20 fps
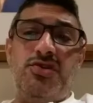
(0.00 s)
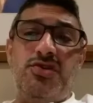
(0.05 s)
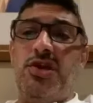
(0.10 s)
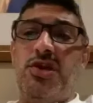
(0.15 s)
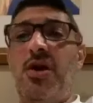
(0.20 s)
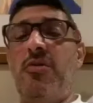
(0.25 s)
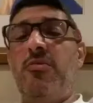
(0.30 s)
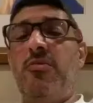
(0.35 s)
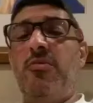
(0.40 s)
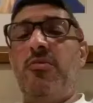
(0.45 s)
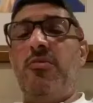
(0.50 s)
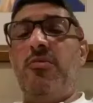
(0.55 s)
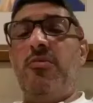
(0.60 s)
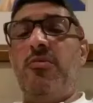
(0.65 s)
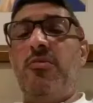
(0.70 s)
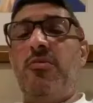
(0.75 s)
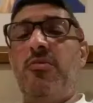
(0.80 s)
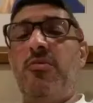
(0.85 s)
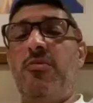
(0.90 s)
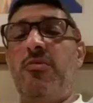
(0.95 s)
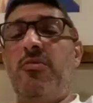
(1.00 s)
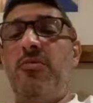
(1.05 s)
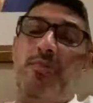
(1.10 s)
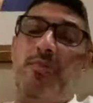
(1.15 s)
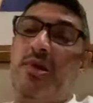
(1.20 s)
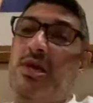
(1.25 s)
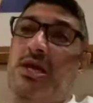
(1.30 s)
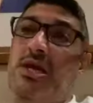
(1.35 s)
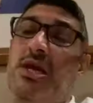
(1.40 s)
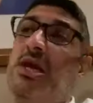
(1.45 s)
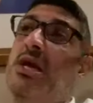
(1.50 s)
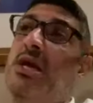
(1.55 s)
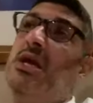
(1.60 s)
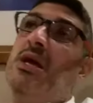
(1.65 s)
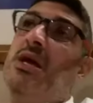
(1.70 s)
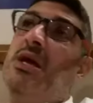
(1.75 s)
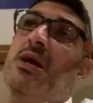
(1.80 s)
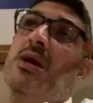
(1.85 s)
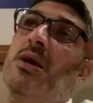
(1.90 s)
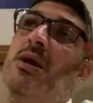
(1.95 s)
You can go and
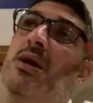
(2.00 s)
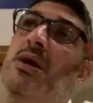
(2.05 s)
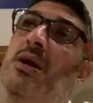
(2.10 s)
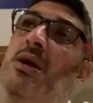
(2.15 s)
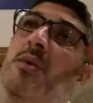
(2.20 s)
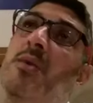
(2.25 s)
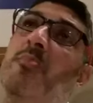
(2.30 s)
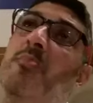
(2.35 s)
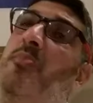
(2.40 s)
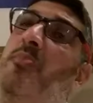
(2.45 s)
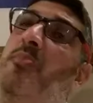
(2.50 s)
beat